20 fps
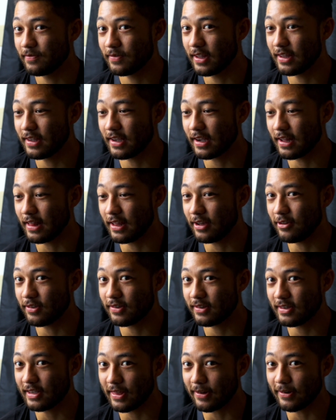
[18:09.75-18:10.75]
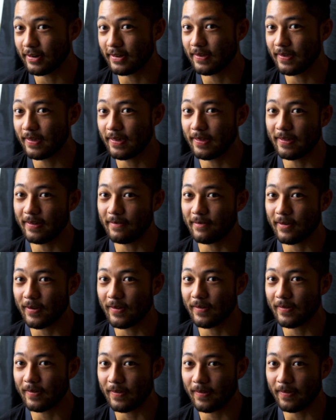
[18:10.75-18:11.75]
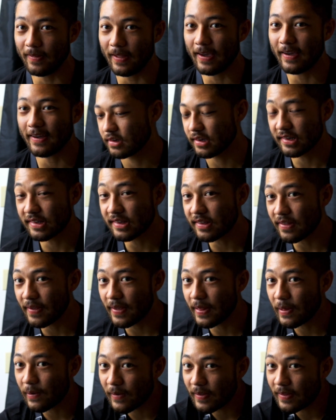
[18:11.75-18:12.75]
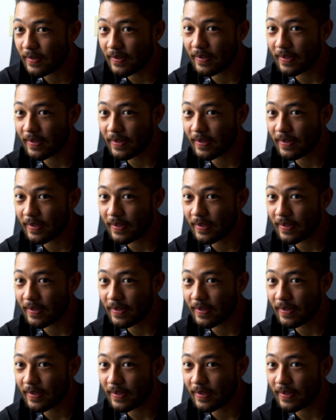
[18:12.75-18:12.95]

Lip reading: It's like a little slippery snake, just slithering